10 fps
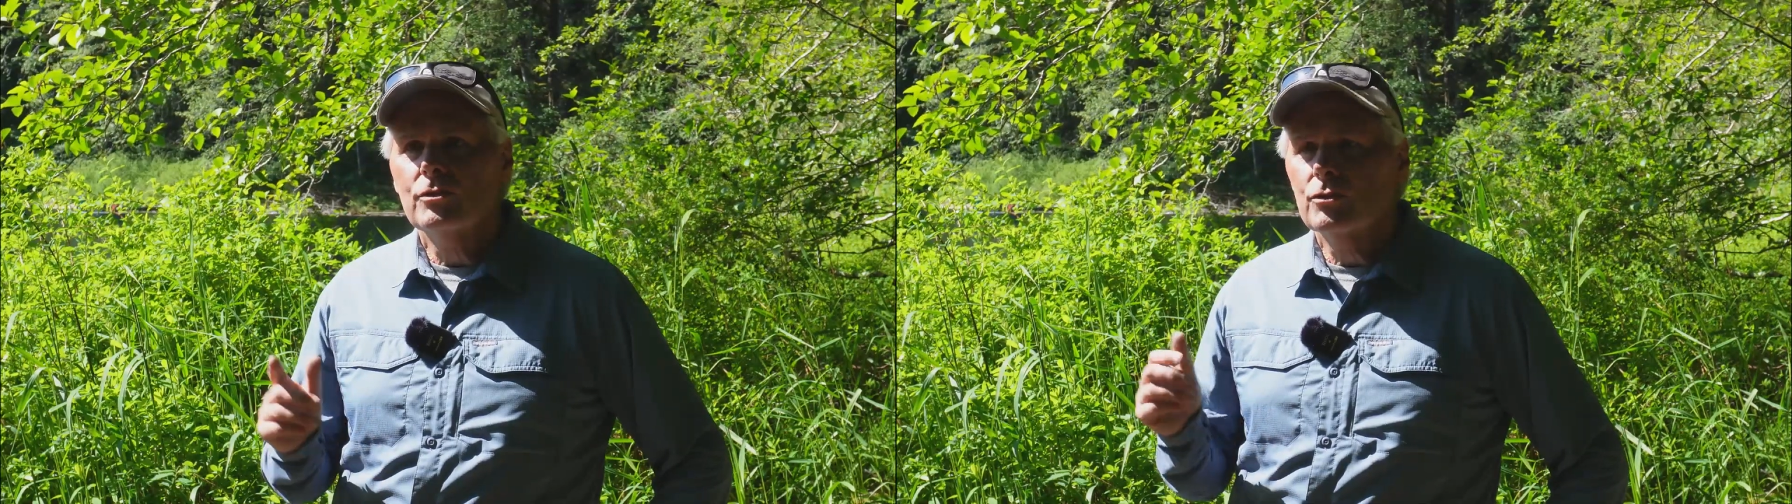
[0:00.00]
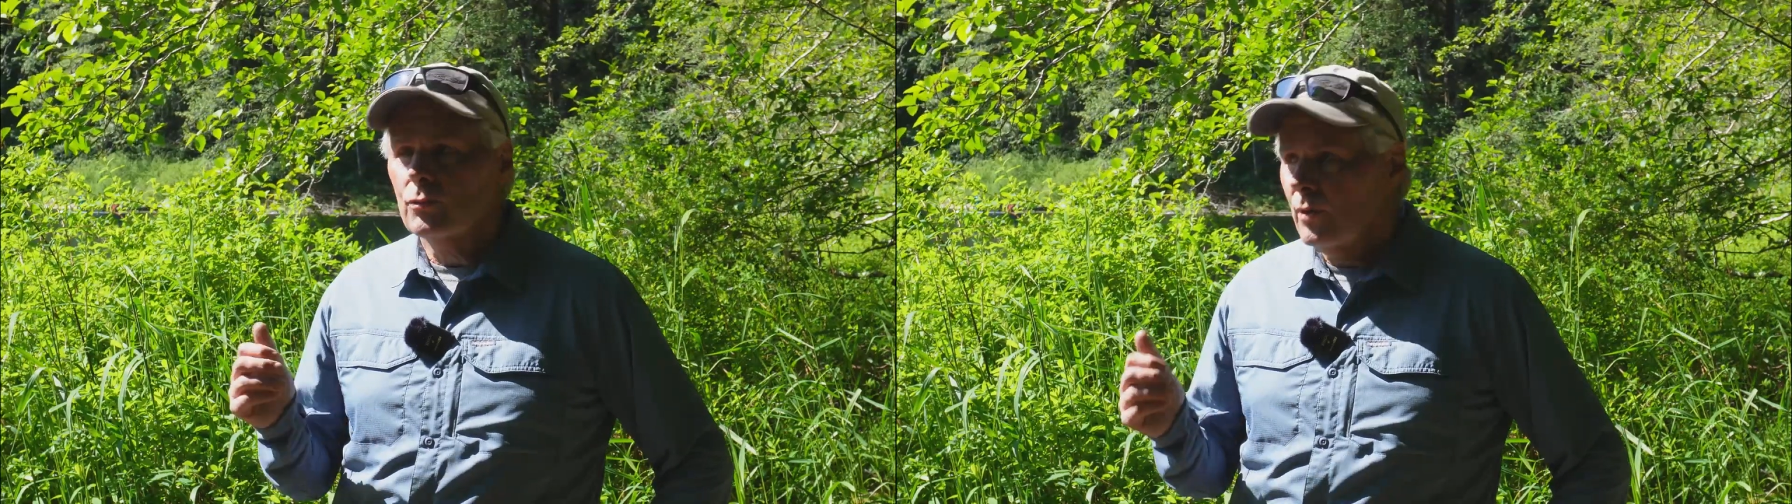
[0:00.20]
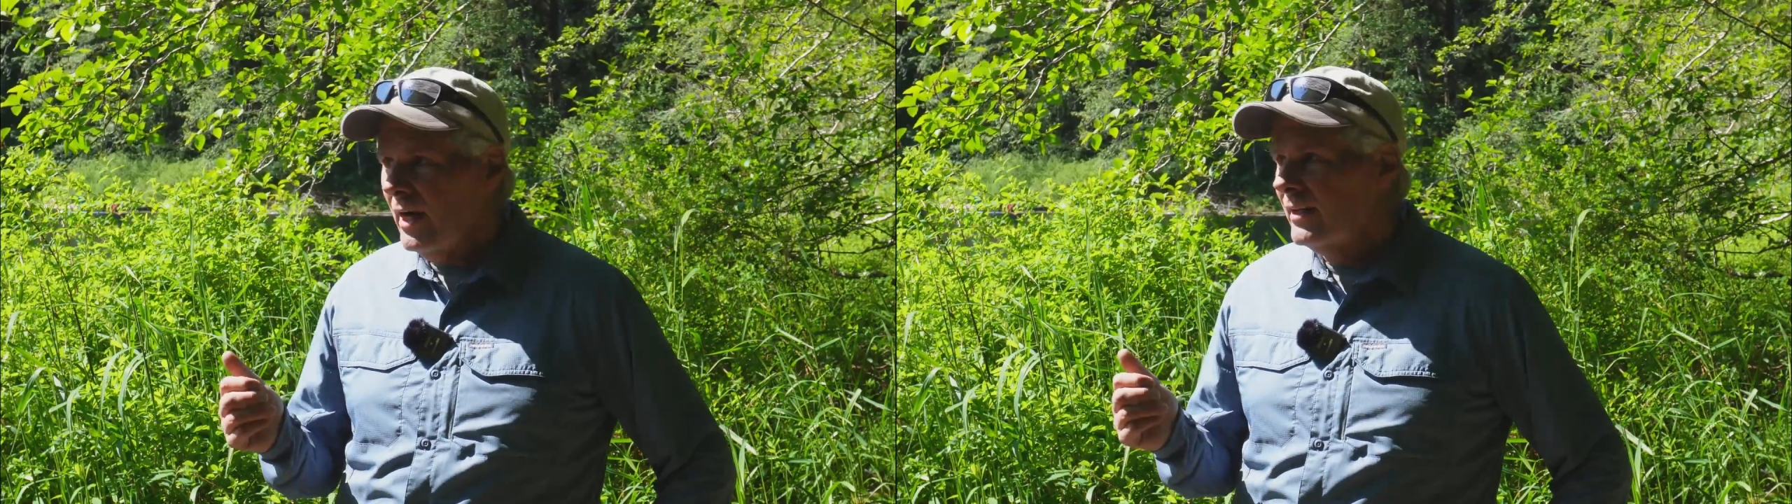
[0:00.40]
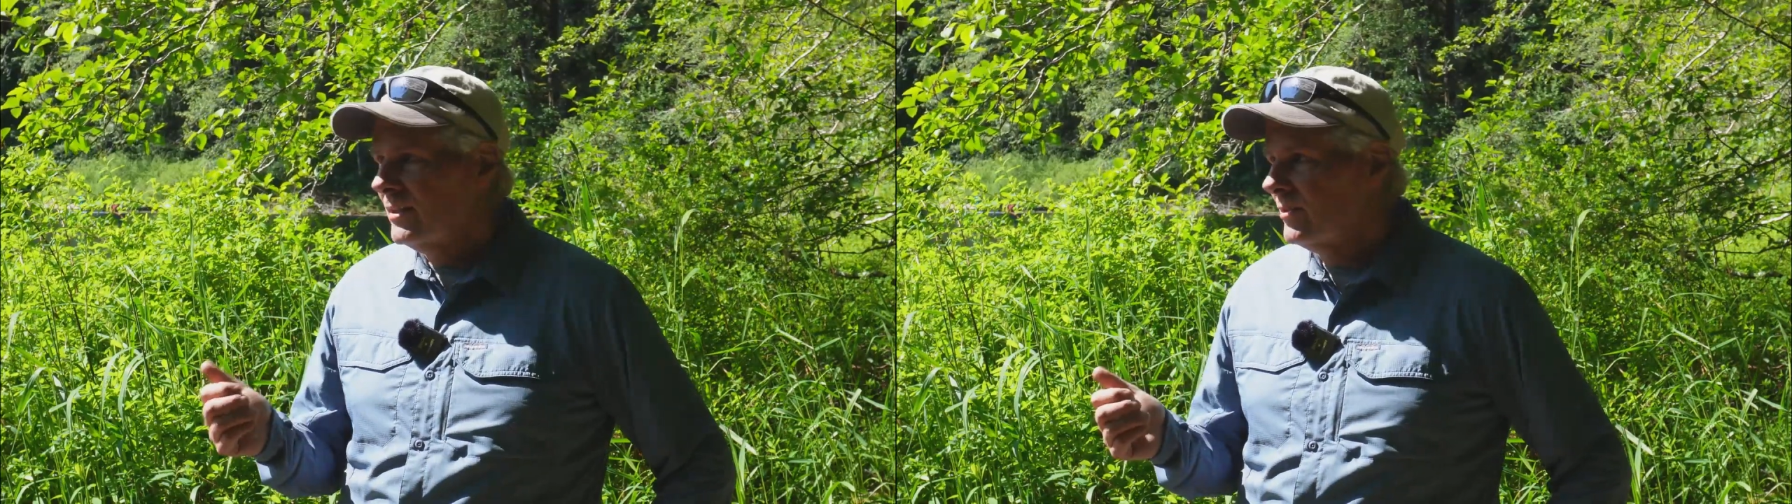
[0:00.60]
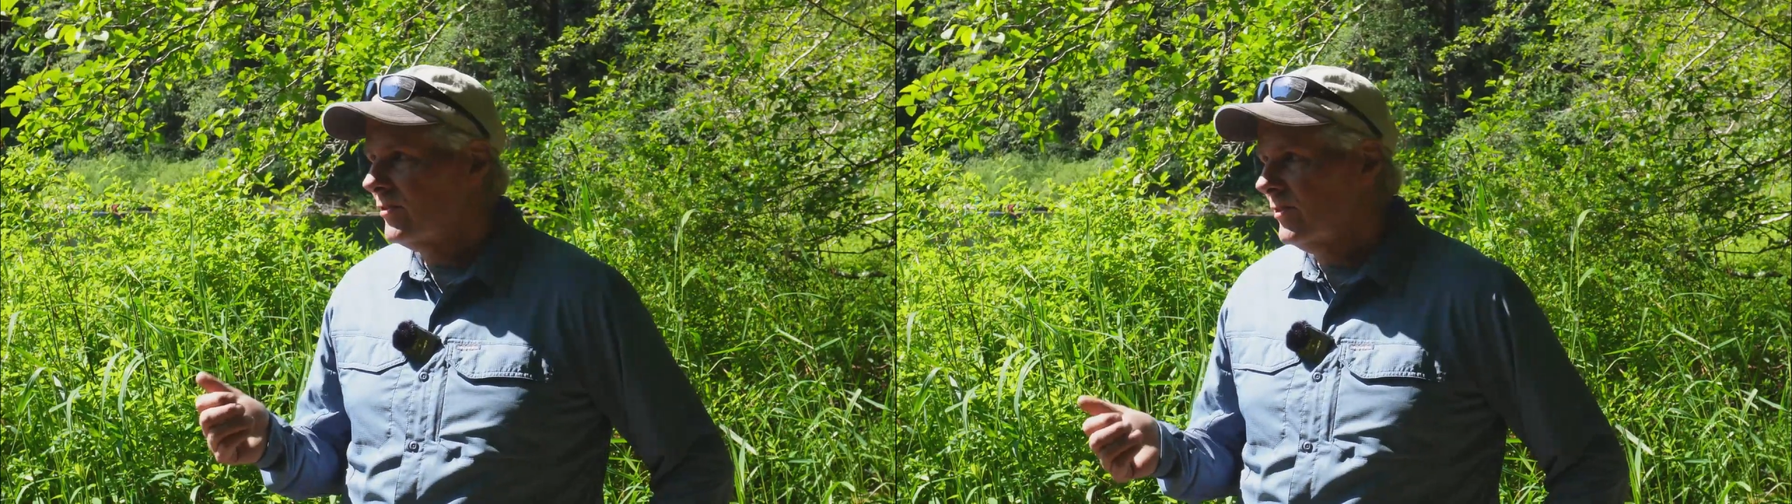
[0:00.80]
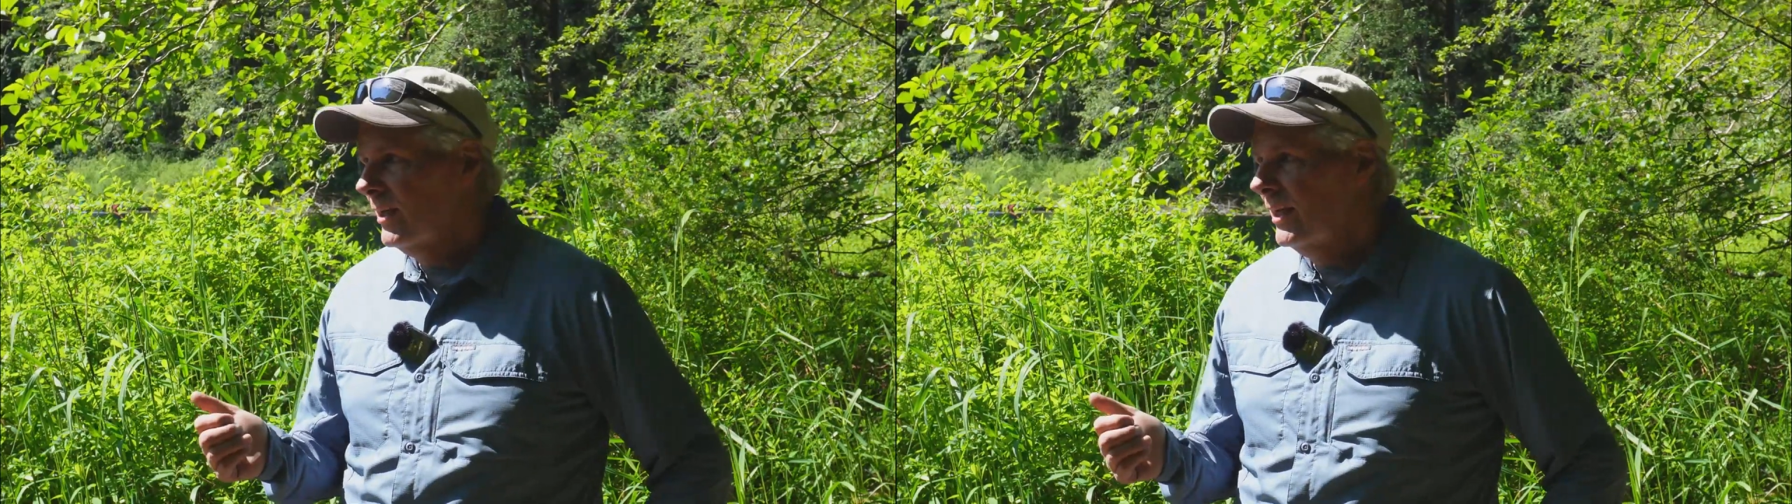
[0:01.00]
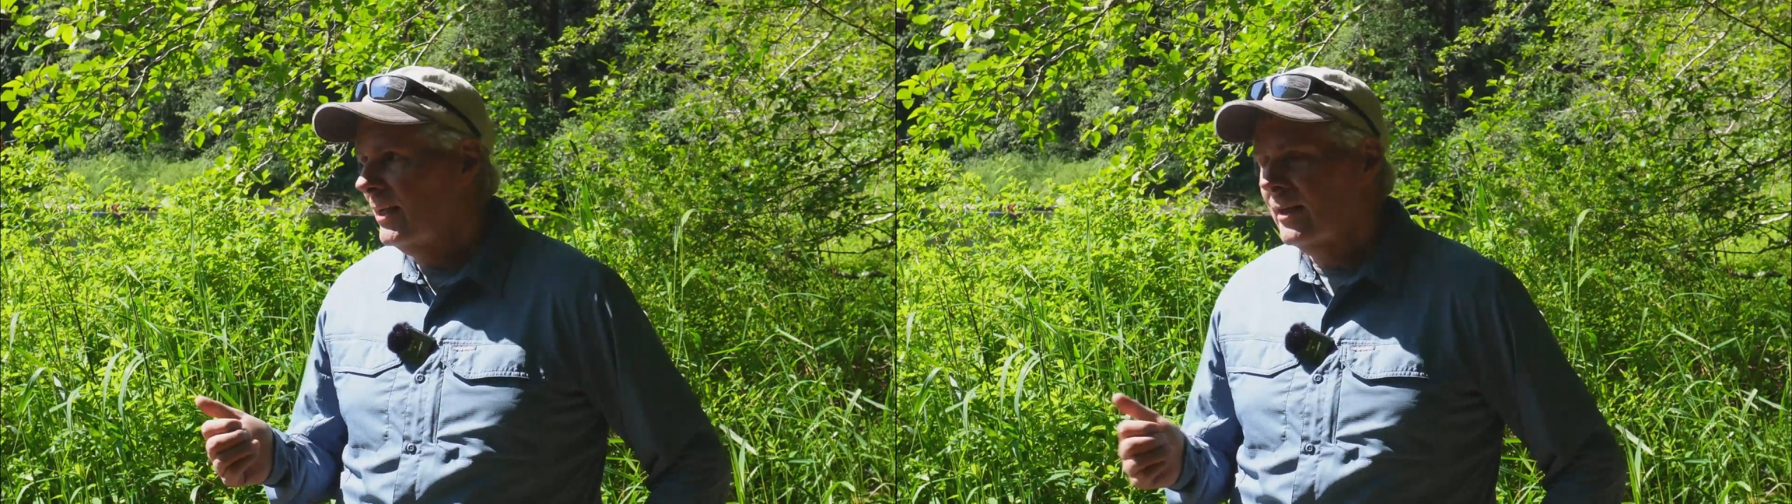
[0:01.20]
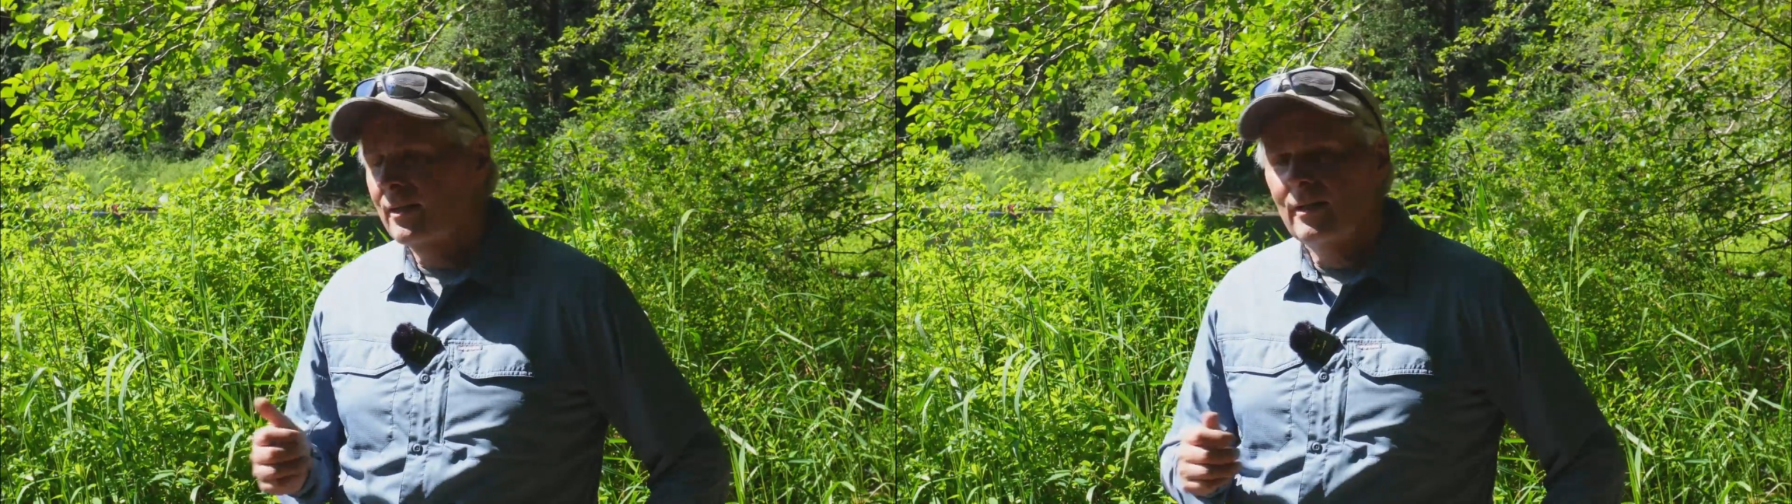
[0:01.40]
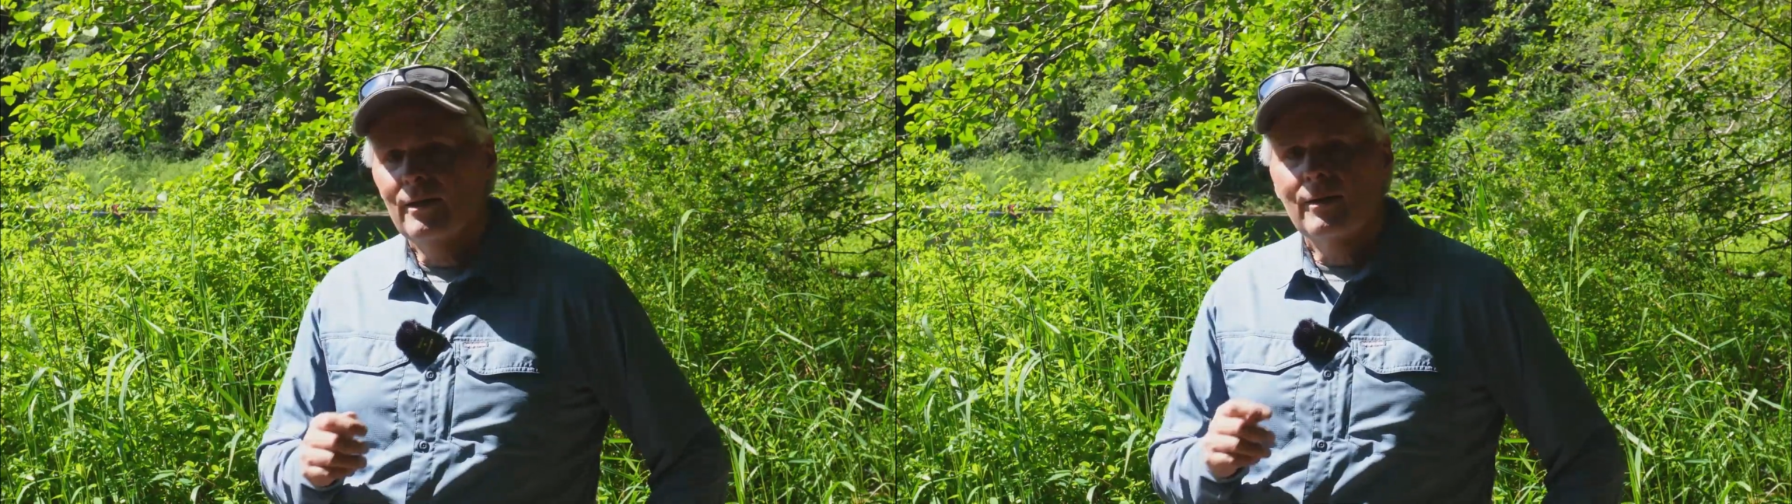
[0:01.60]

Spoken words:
try this lake